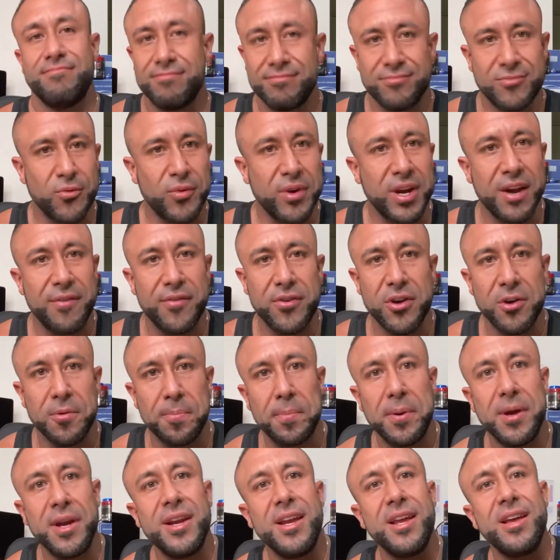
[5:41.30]
whenever you're
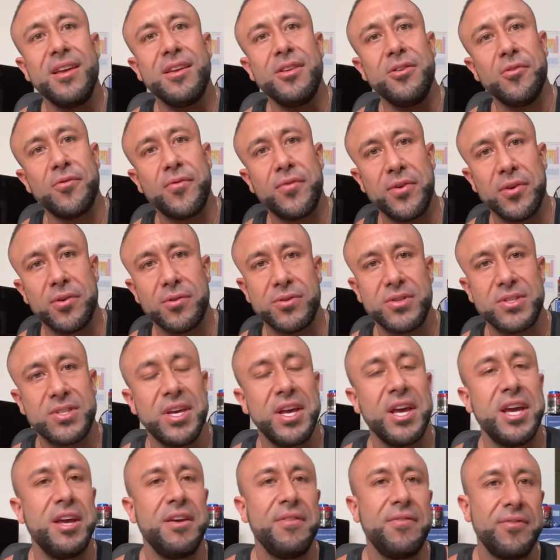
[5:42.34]
pinning, you feel
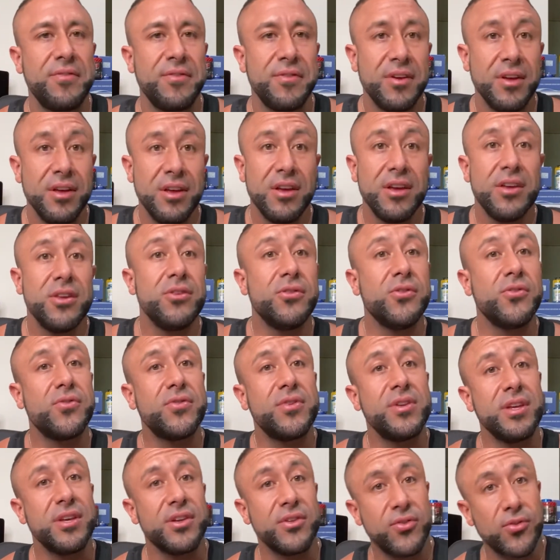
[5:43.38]
safe, you
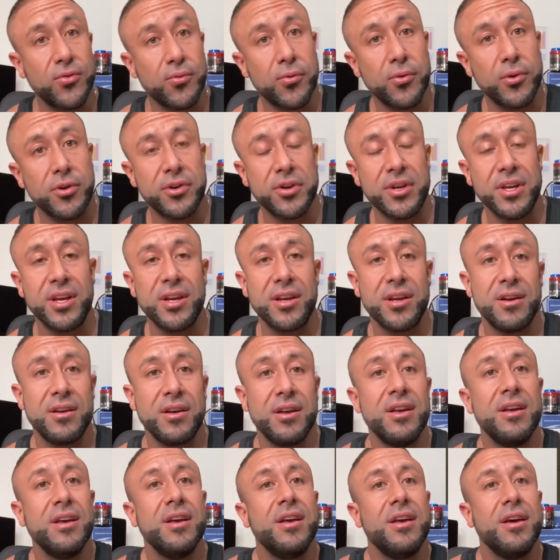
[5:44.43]
see it's working.
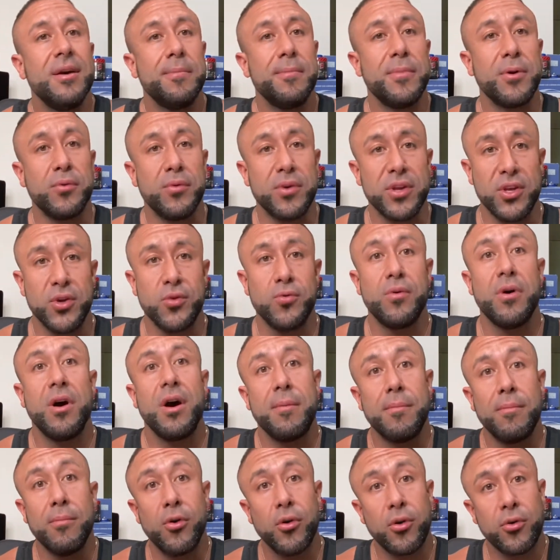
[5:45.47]
But when you want
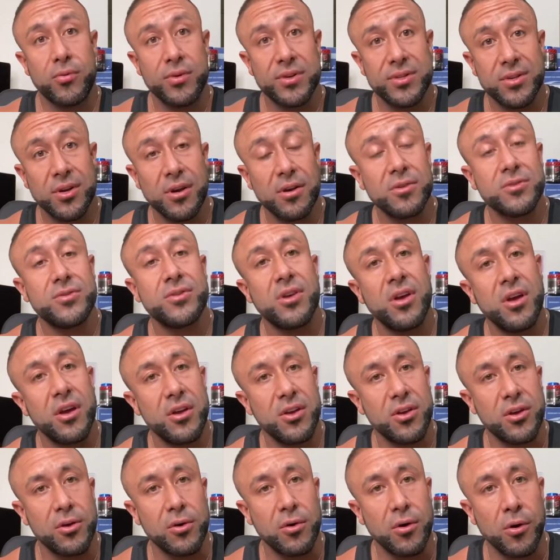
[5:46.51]
more results,
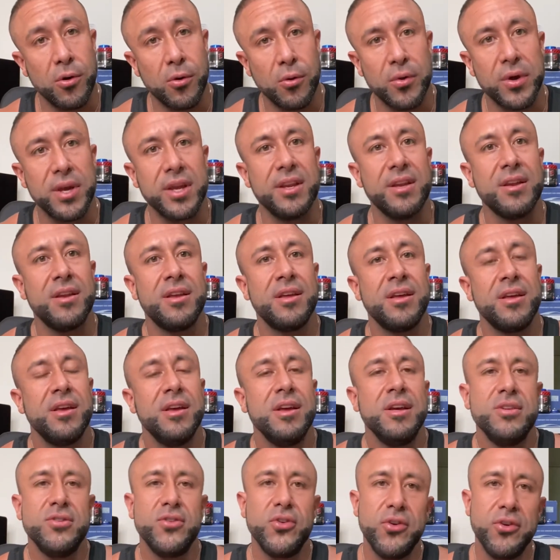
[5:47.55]
you go in.
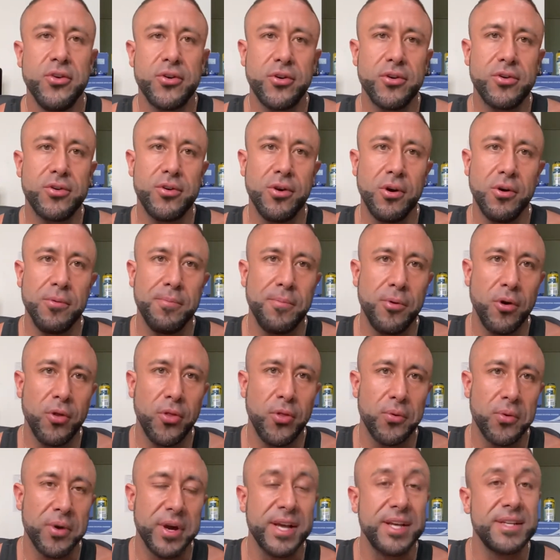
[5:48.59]
So you could go both
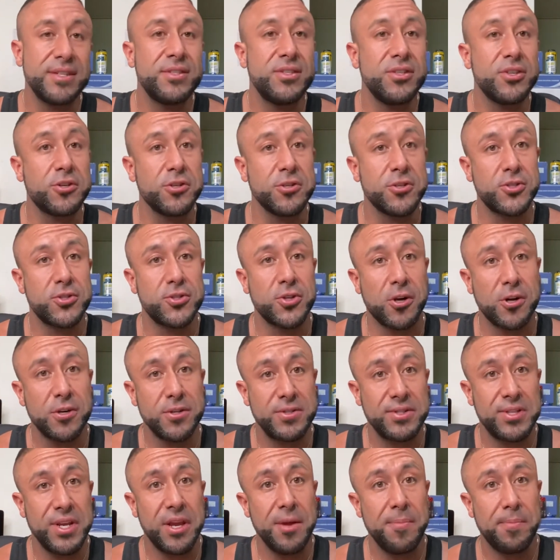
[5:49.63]
ways. You could start
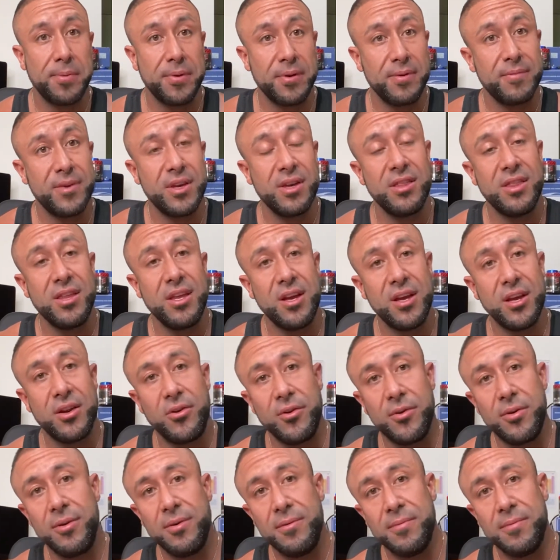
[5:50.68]
deep in the inner